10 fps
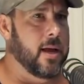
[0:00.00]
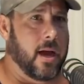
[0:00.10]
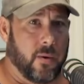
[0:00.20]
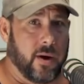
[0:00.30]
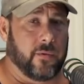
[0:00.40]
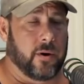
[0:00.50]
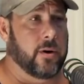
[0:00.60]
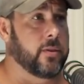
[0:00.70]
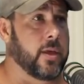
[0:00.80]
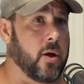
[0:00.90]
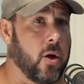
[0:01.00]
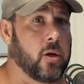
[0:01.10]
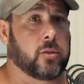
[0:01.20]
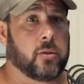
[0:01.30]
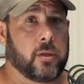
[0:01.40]
However, they
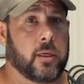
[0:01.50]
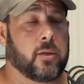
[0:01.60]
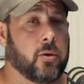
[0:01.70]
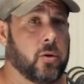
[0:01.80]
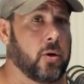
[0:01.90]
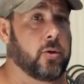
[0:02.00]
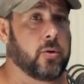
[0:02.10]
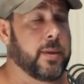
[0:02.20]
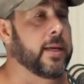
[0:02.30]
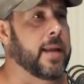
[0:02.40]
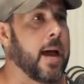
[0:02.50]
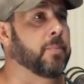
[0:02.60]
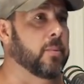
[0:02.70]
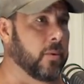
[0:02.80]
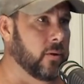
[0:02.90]
also need to learn to be
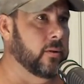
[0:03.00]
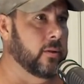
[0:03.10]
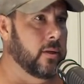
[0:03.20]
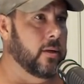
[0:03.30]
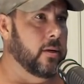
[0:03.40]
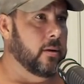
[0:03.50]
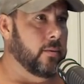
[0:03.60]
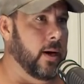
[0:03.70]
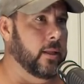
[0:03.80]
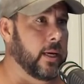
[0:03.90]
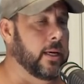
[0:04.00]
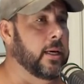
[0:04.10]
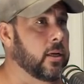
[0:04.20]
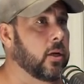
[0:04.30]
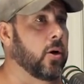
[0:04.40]
adaptable, right? They
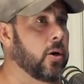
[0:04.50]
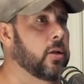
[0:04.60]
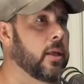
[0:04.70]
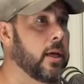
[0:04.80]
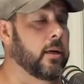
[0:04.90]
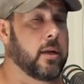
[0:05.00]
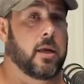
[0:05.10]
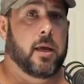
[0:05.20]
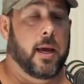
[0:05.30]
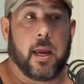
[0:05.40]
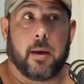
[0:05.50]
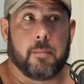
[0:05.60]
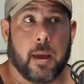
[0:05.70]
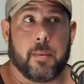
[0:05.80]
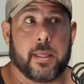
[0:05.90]
need to learn that, hey,
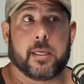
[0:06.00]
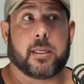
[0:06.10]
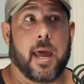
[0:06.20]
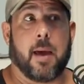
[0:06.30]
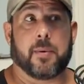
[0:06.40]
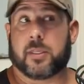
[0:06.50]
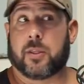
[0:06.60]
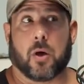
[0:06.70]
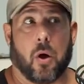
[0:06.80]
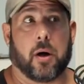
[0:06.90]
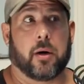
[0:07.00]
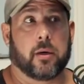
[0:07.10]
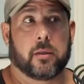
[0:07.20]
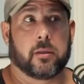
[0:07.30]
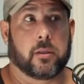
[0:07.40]
maybe this nap is in the car
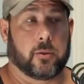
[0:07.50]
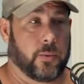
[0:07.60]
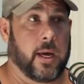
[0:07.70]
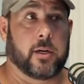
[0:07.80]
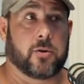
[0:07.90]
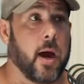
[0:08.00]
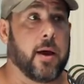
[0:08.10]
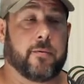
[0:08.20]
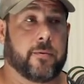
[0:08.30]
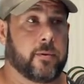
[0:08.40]
because we got to drive.